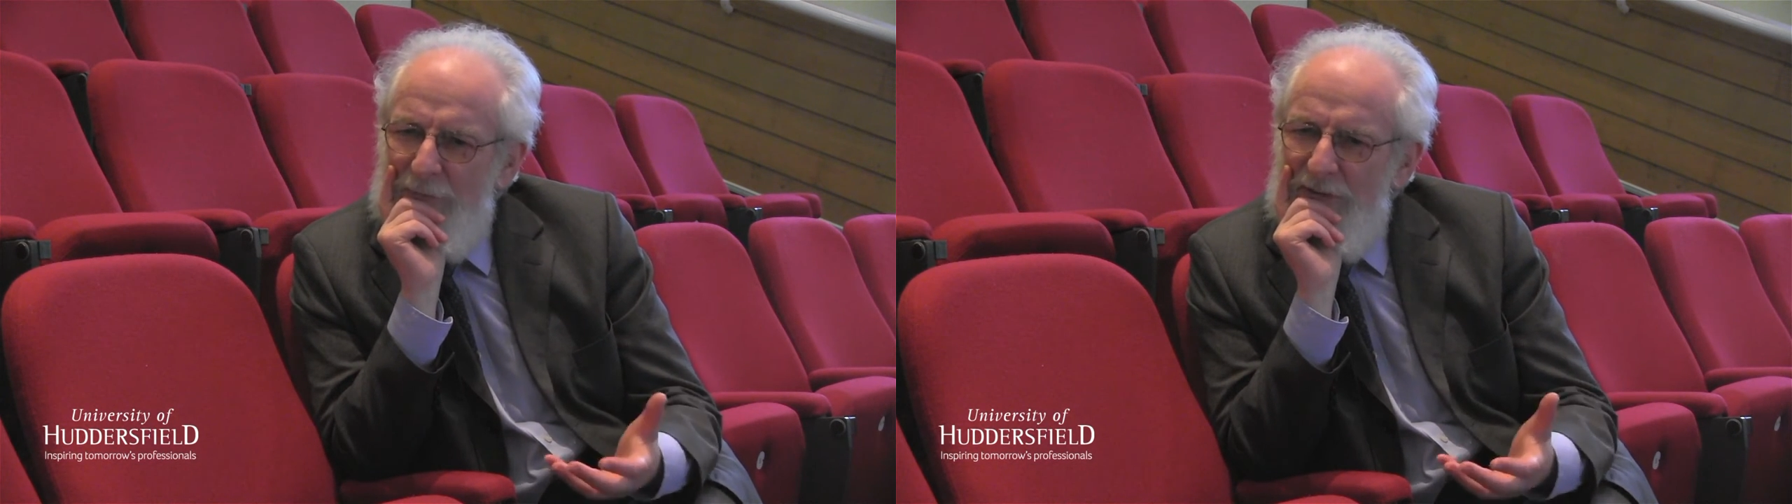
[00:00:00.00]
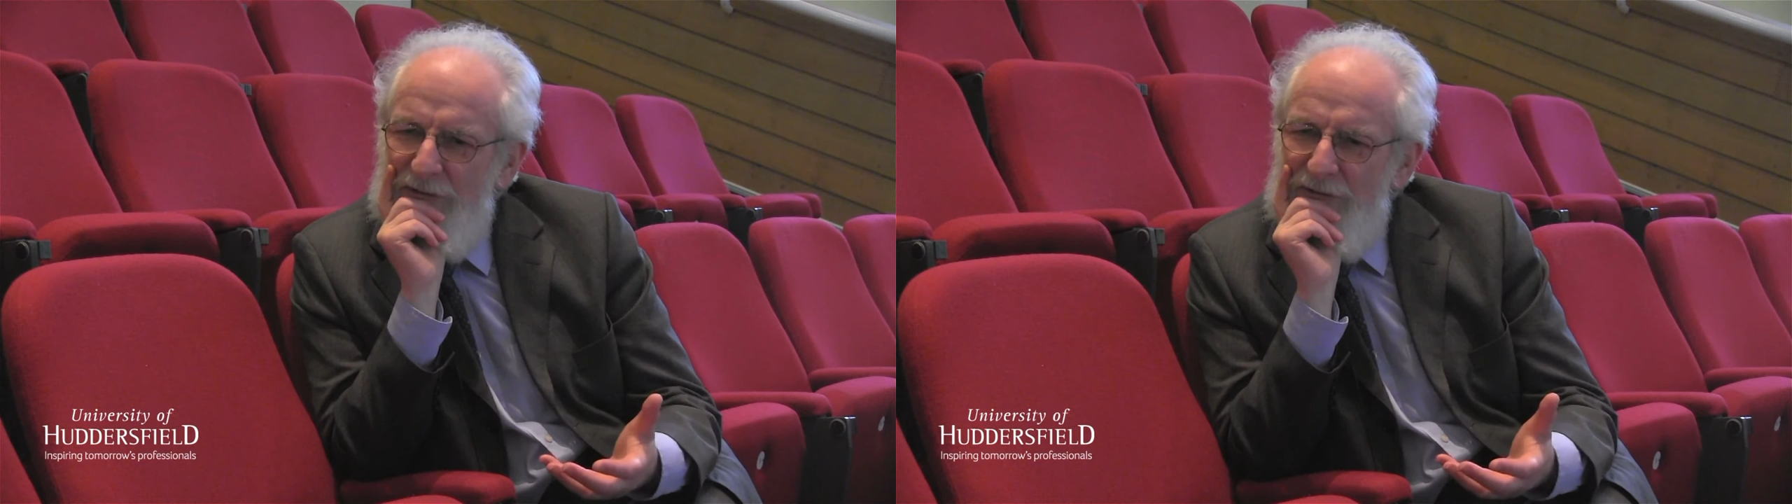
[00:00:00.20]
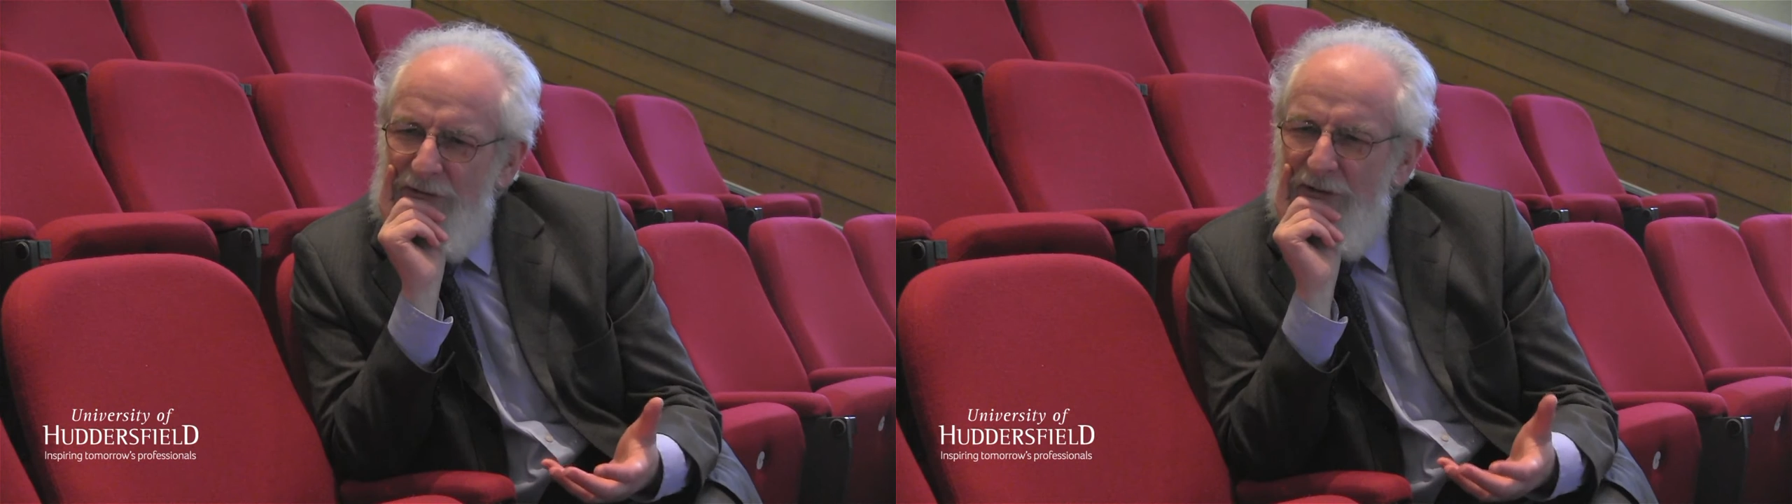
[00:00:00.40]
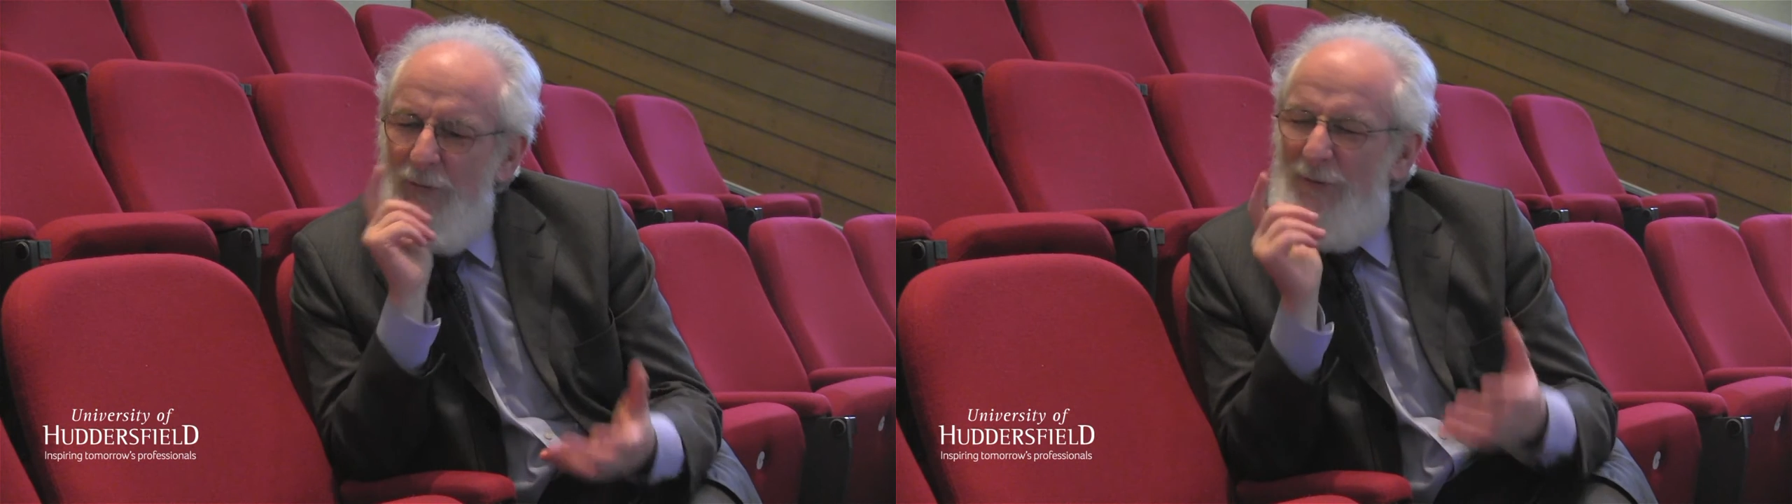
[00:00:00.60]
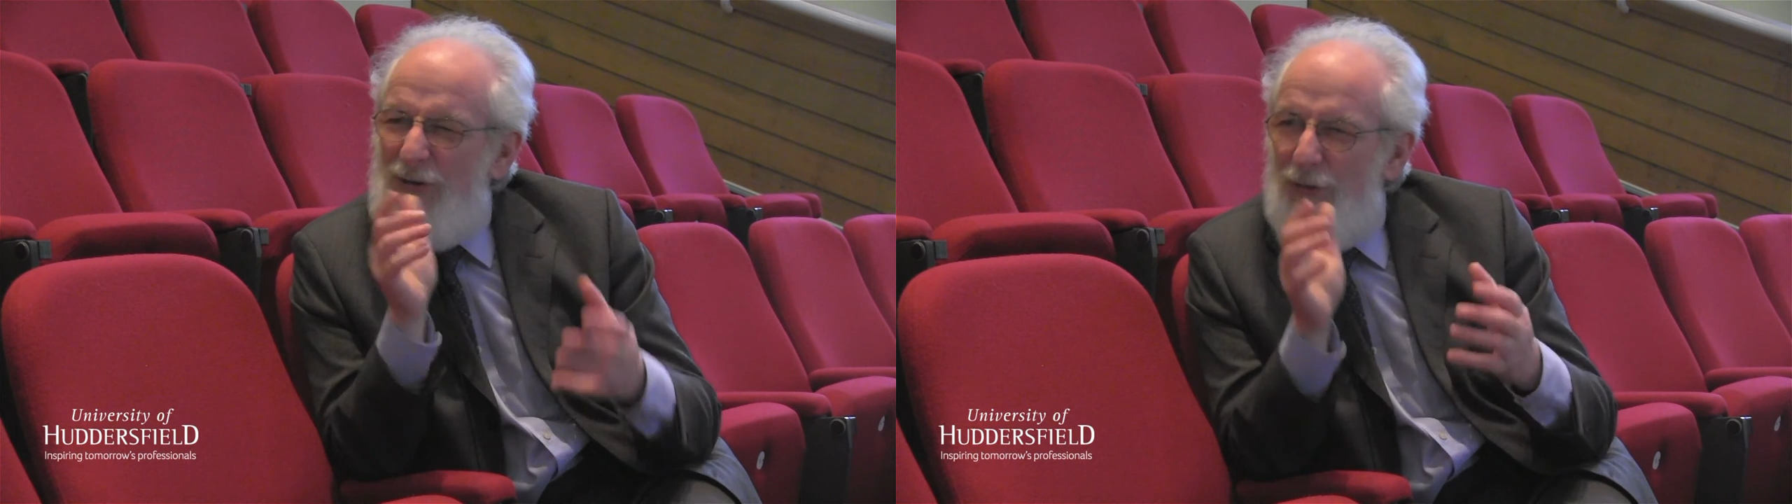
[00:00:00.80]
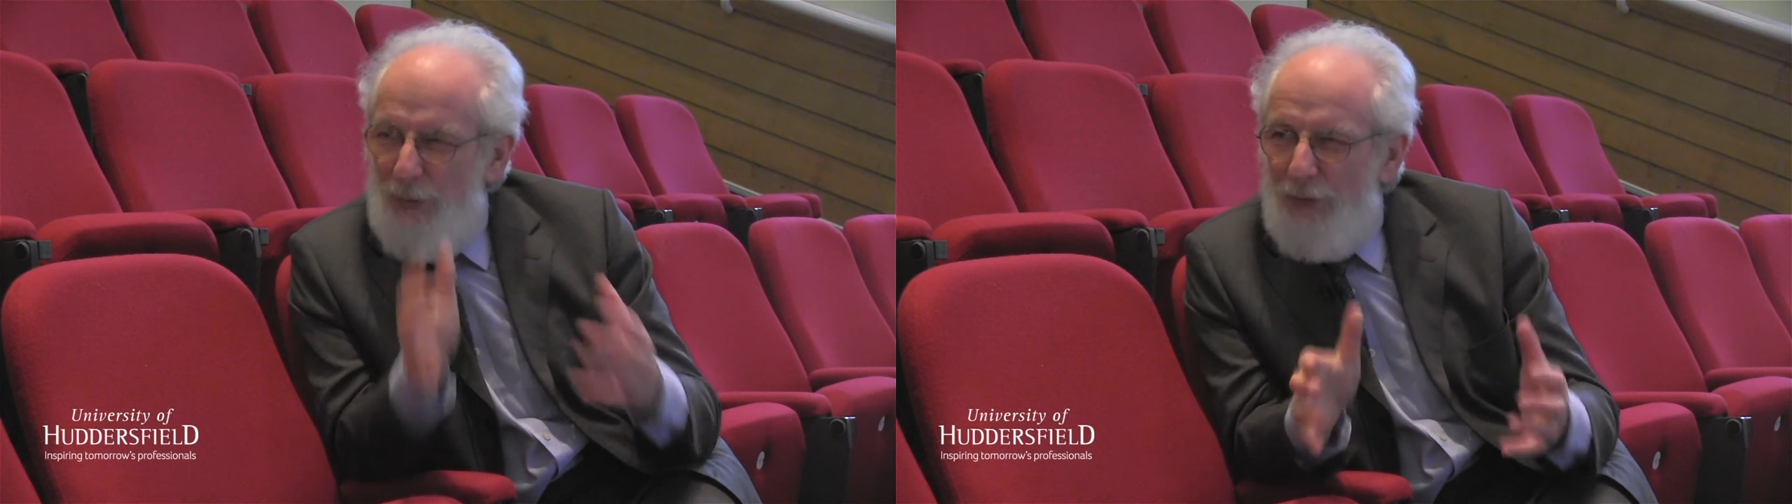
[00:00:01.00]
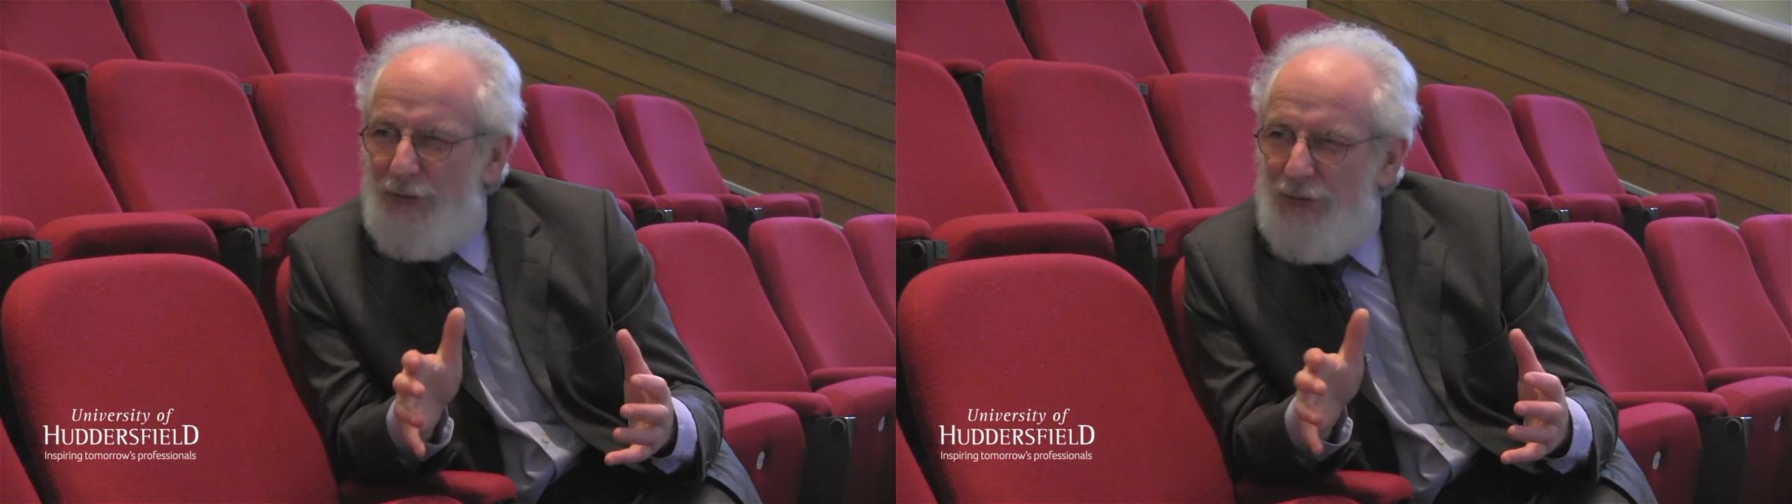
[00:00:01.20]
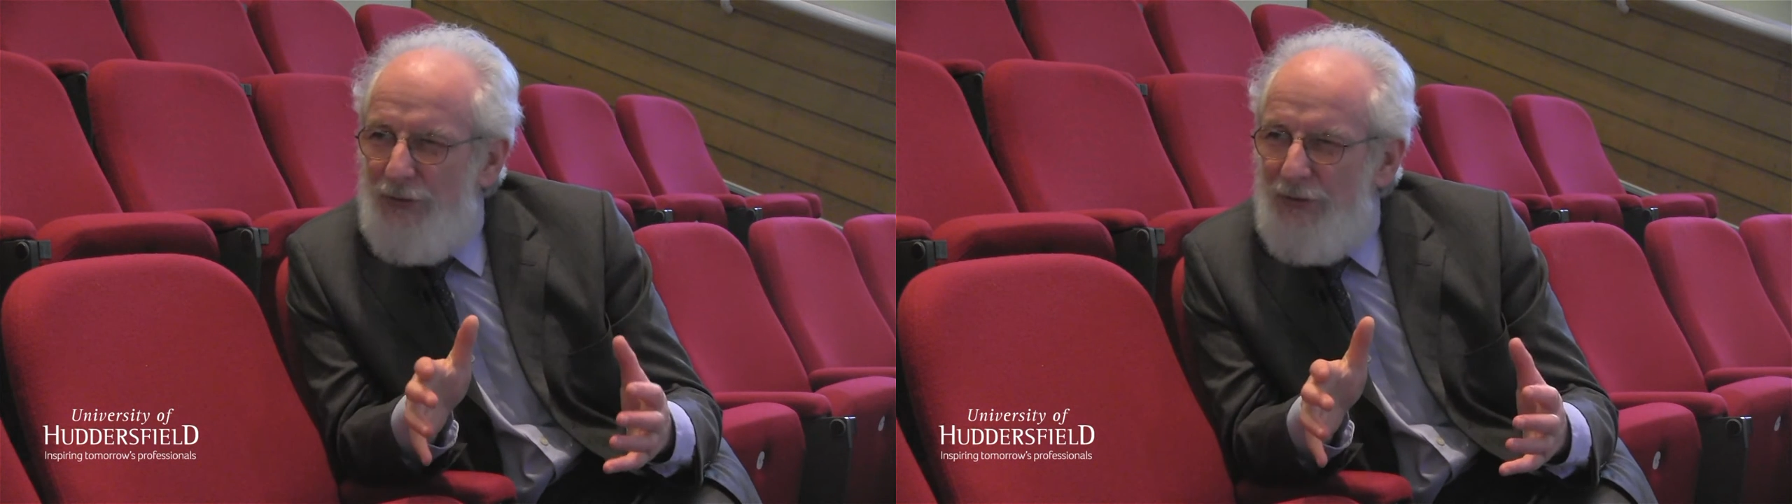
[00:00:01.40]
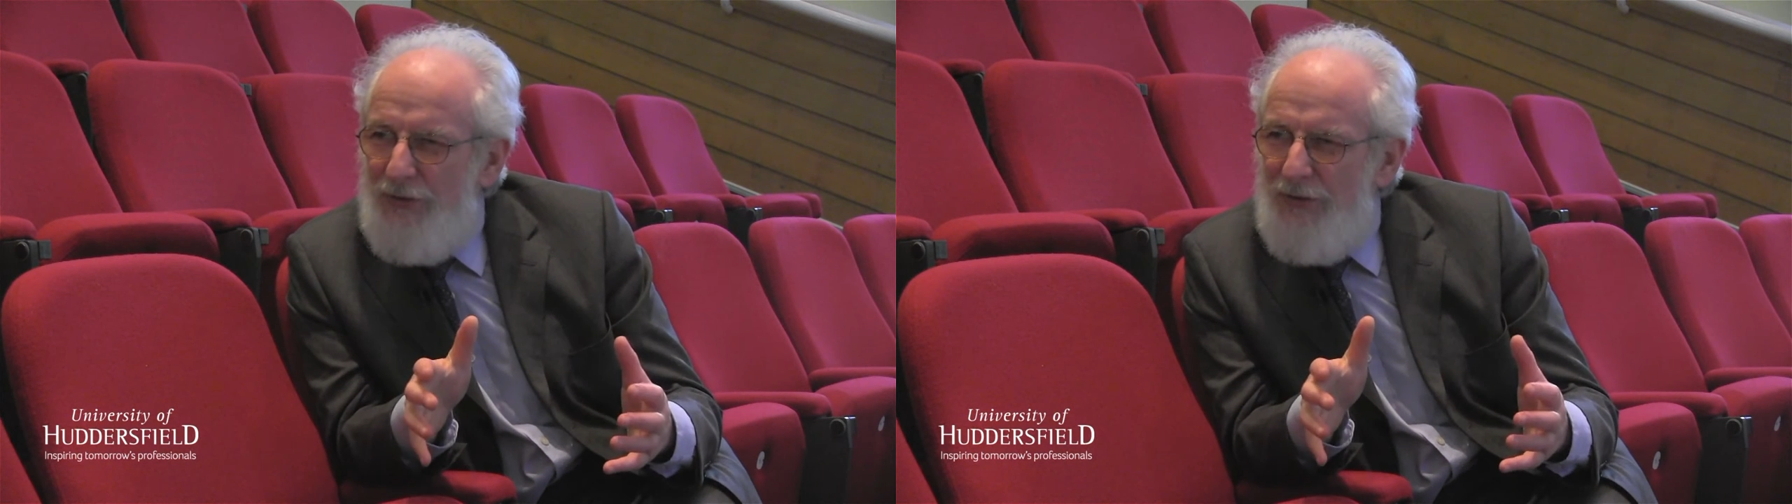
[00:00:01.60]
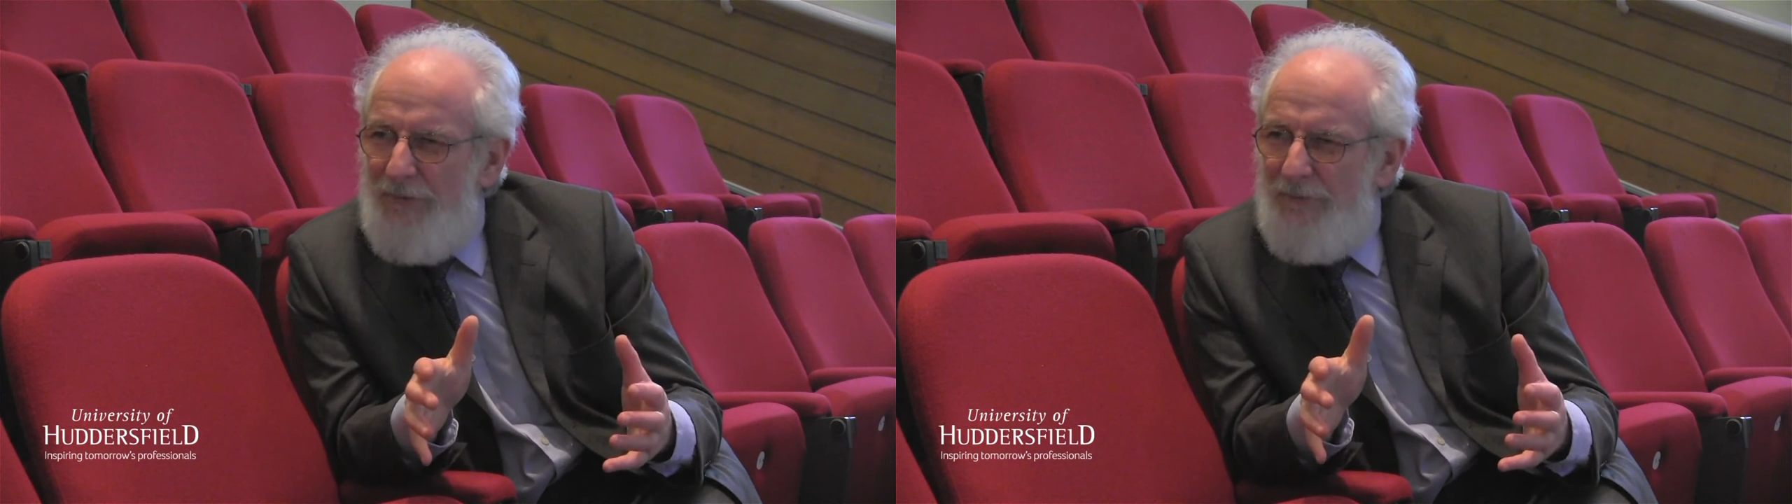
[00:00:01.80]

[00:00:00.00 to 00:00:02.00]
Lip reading: which looks good?